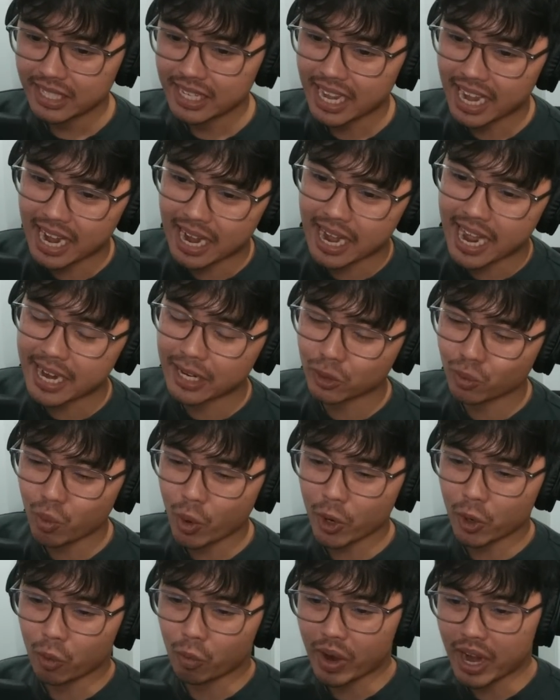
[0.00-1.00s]
And it's
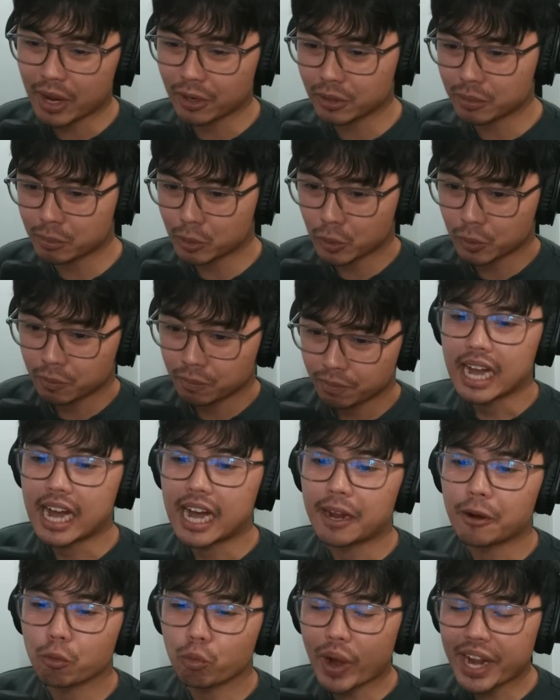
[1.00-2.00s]
workaroundable.
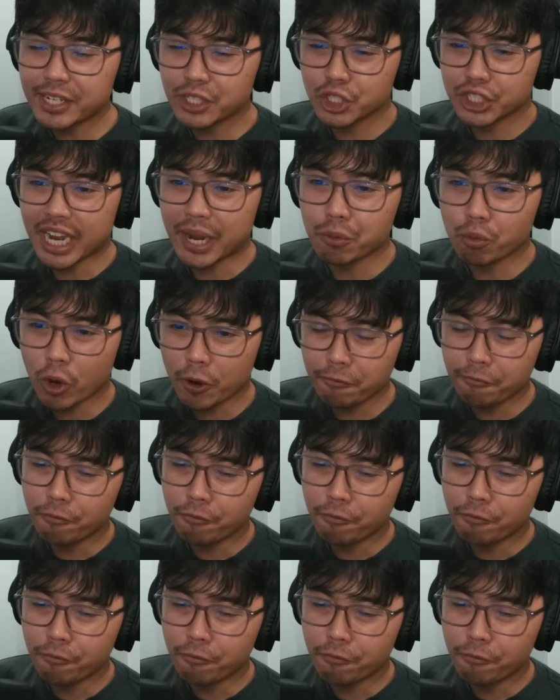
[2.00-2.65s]
Rage Shenron,